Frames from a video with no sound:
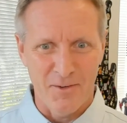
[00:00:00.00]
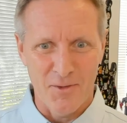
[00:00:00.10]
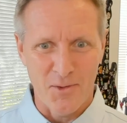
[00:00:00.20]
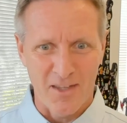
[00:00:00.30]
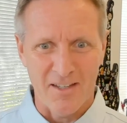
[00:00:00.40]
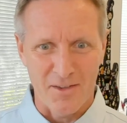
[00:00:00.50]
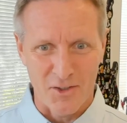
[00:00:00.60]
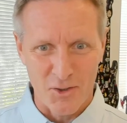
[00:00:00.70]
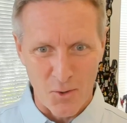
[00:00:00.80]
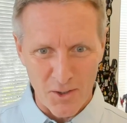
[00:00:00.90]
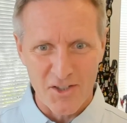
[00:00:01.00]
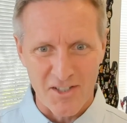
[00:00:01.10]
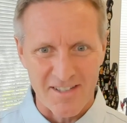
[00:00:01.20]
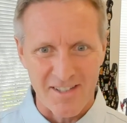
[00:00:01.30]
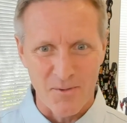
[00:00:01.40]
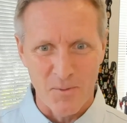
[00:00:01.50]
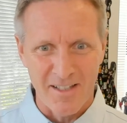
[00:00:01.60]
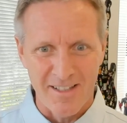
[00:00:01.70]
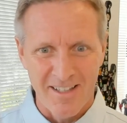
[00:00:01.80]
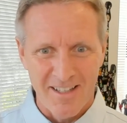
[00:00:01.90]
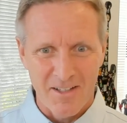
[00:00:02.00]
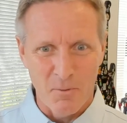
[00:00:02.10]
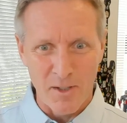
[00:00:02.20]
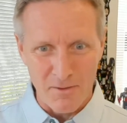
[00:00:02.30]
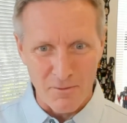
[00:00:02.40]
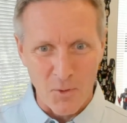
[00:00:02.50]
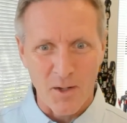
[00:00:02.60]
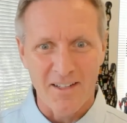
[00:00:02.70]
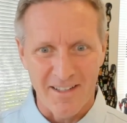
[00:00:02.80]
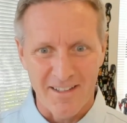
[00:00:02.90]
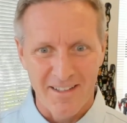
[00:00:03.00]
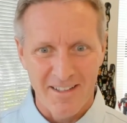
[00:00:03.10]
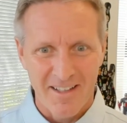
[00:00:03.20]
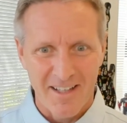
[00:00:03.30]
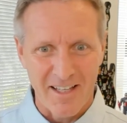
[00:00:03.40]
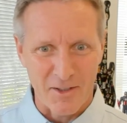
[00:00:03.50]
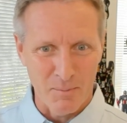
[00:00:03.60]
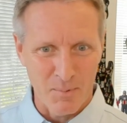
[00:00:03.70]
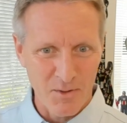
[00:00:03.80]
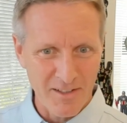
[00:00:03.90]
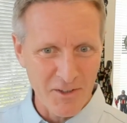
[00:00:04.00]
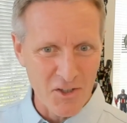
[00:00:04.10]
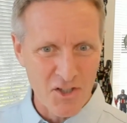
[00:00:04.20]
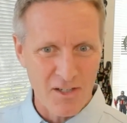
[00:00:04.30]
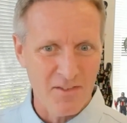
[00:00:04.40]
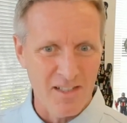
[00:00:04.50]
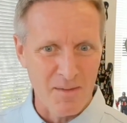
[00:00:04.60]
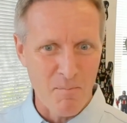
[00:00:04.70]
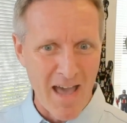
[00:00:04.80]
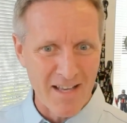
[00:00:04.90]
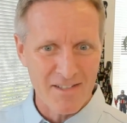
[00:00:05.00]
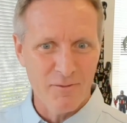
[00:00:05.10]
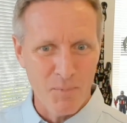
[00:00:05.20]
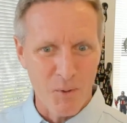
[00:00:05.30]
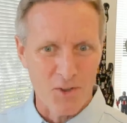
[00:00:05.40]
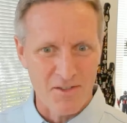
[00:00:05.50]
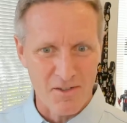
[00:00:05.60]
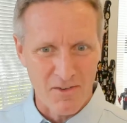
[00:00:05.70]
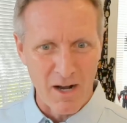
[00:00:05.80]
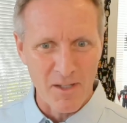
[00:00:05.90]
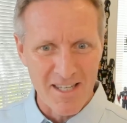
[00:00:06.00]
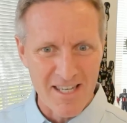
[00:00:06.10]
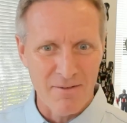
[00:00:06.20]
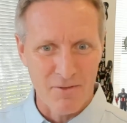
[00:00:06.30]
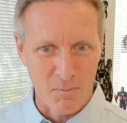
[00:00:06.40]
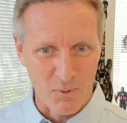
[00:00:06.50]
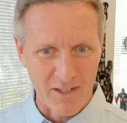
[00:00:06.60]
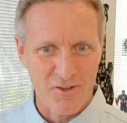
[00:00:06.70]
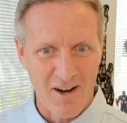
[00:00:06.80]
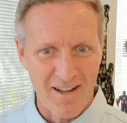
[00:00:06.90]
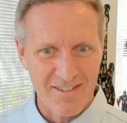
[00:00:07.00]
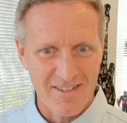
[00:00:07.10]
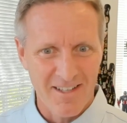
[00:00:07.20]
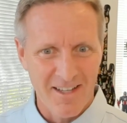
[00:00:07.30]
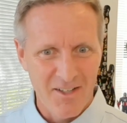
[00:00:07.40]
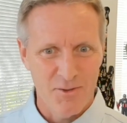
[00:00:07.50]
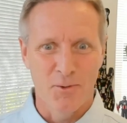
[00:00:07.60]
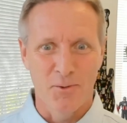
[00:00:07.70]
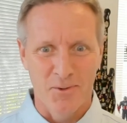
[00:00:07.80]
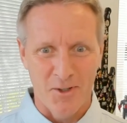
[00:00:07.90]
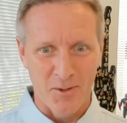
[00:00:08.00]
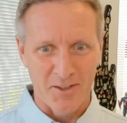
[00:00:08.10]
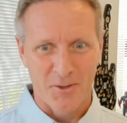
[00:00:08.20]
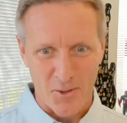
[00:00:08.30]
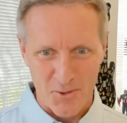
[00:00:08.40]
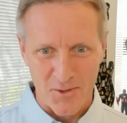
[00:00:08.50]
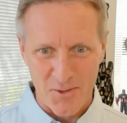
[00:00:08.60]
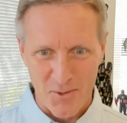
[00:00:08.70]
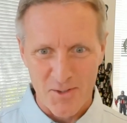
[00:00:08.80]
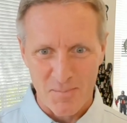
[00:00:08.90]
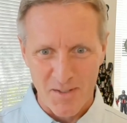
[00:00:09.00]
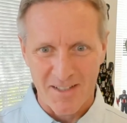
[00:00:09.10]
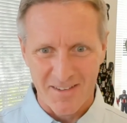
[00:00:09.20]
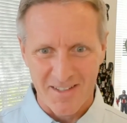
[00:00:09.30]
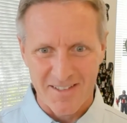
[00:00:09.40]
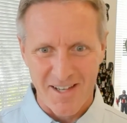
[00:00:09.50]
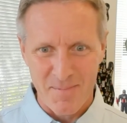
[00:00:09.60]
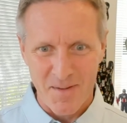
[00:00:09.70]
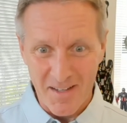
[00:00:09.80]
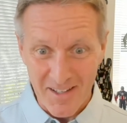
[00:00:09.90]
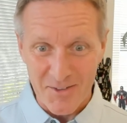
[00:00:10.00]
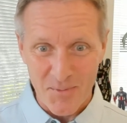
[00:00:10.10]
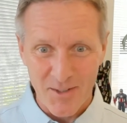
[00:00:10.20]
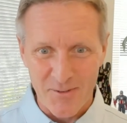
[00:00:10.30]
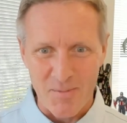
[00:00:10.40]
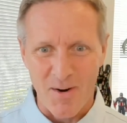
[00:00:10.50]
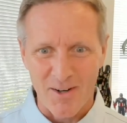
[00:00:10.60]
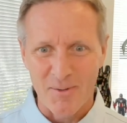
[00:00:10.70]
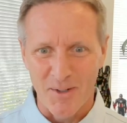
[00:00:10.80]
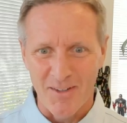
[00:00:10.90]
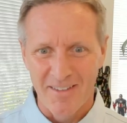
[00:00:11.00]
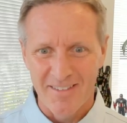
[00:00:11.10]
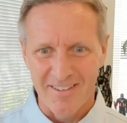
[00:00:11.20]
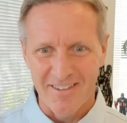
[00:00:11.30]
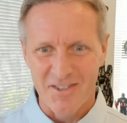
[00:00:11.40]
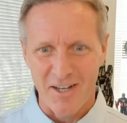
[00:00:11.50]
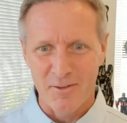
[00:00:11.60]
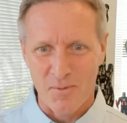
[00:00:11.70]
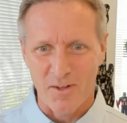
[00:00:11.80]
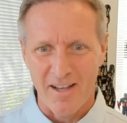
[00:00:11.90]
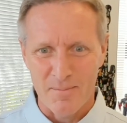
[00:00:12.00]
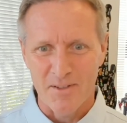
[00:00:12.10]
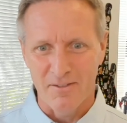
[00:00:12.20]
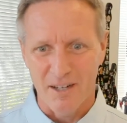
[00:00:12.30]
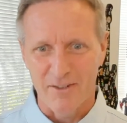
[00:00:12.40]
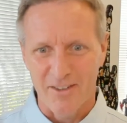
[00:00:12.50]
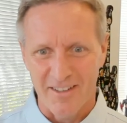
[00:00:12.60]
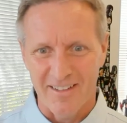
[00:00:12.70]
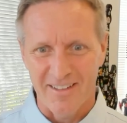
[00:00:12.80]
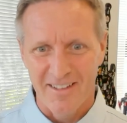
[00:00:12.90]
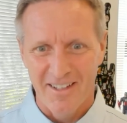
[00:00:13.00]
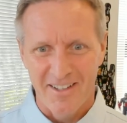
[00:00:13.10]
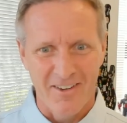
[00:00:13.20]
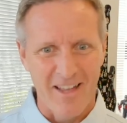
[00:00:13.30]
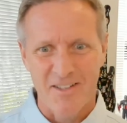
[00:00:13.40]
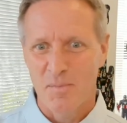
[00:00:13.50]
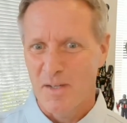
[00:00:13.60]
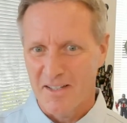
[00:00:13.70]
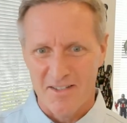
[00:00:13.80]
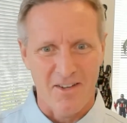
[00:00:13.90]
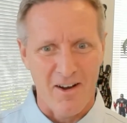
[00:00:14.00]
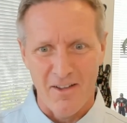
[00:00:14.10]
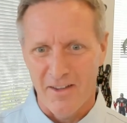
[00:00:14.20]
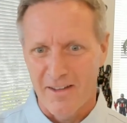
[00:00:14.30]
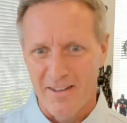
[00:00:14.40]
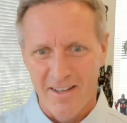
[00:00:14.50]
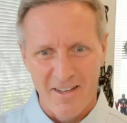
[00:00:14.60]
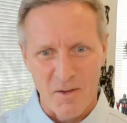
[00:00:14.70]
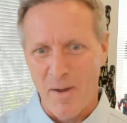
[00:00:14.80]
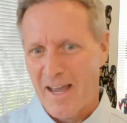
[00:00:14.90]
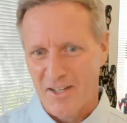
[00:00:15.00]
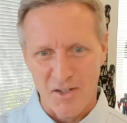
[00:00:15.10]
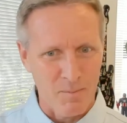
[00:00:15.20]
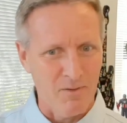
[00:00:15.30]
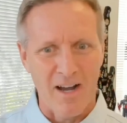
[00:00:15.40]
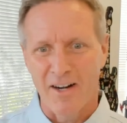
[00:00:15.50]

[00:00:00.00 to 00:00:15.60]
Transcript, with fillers: You know, if you think of the shortages that we we avoided in completely shifting massive portions of how we eat from restaurants to going to grocery stores and picking things up is pretty remarkable that the shelves weren't empty of everything. You know, that speaks to all the, the packaging